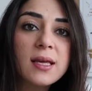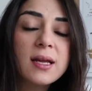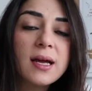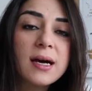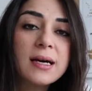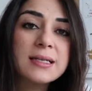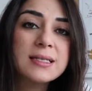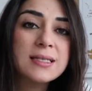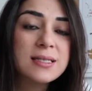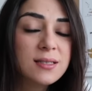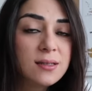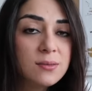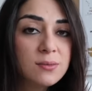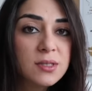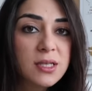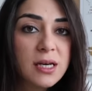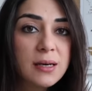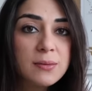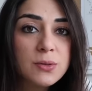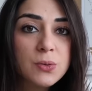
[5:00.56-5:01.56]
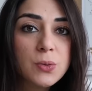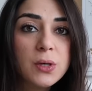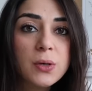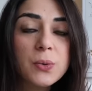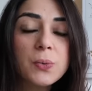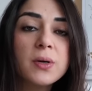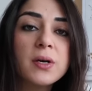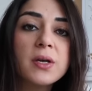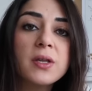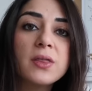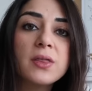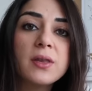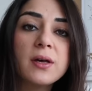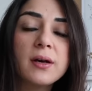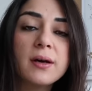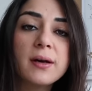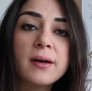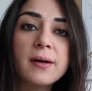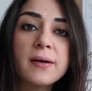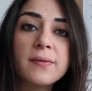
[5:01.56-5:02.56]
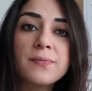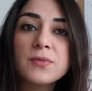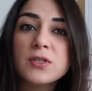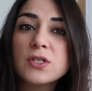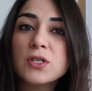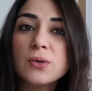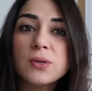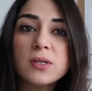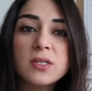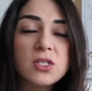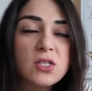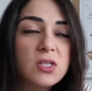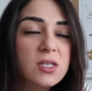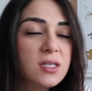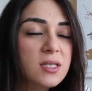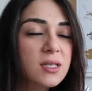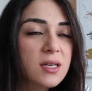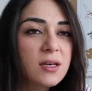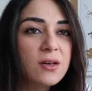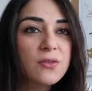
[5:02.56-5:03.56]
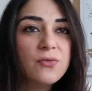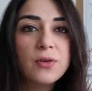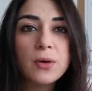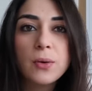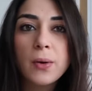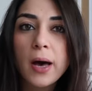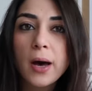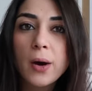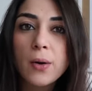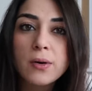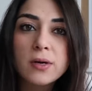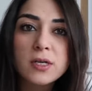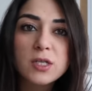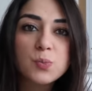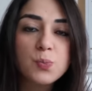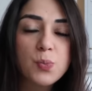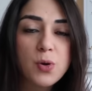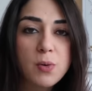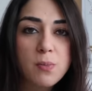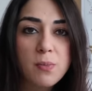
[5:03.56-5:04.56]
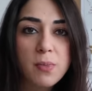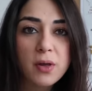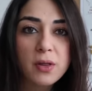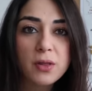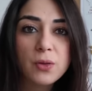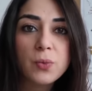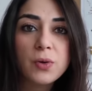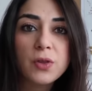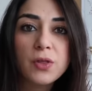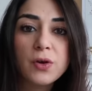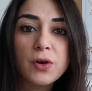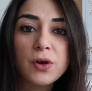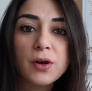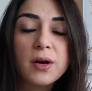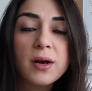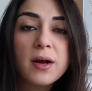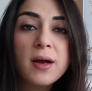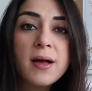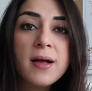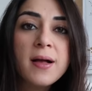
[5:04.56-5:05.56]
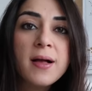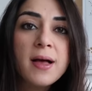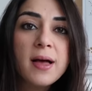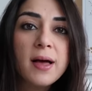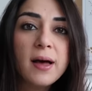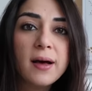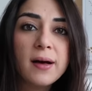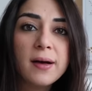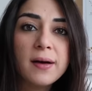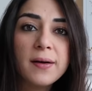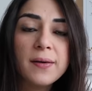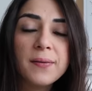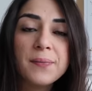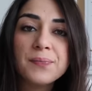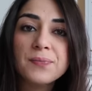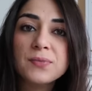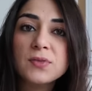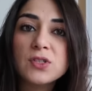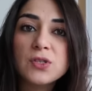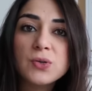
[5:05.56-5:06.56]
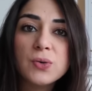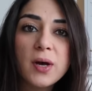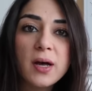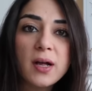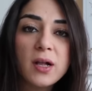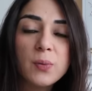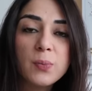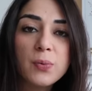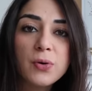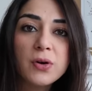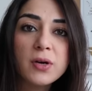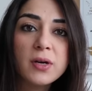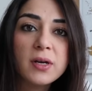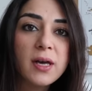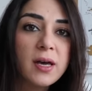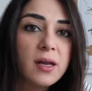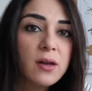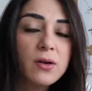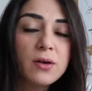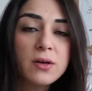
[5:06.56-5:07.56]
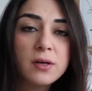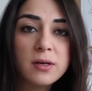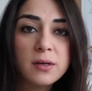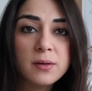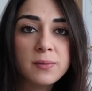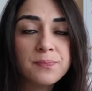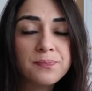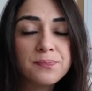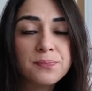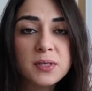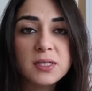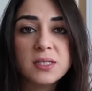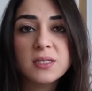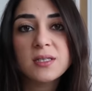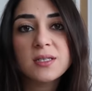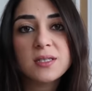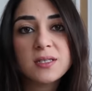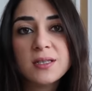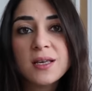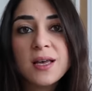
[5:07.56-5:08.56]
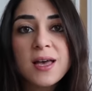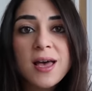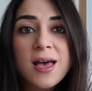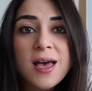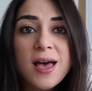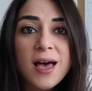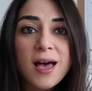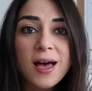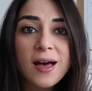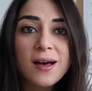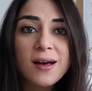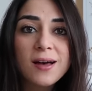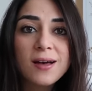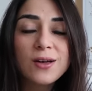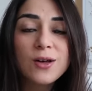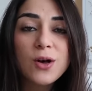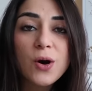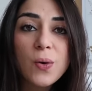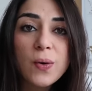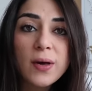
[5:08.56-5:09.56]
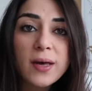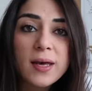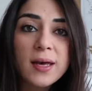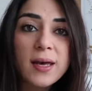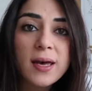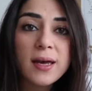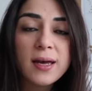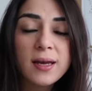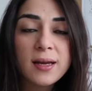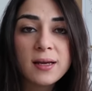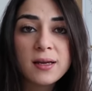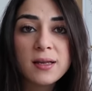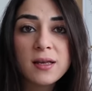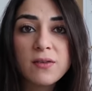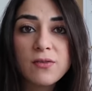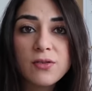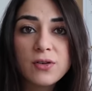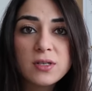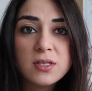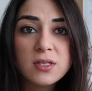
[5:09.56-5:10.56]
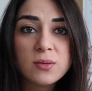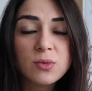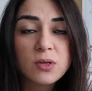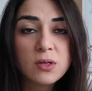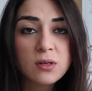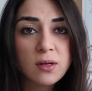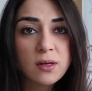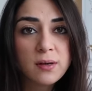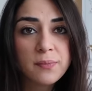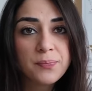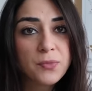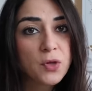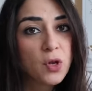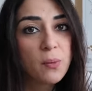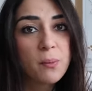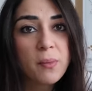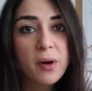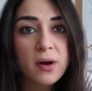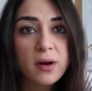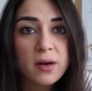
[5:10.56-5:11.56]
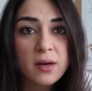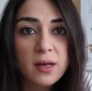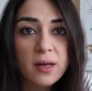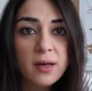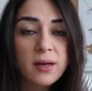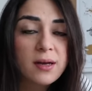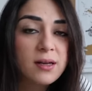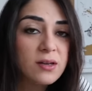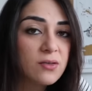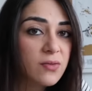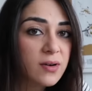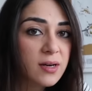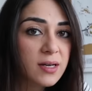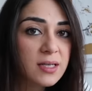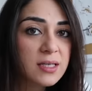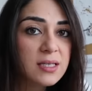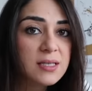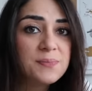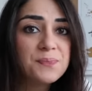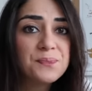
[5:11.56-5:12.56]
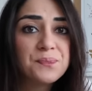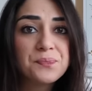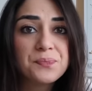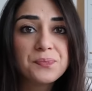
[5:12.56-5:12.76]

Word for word: that I sometimes work with. Um, so it's just like a few hours per month with her um, to help her get her business uh, going and give her some um, you know marketing advice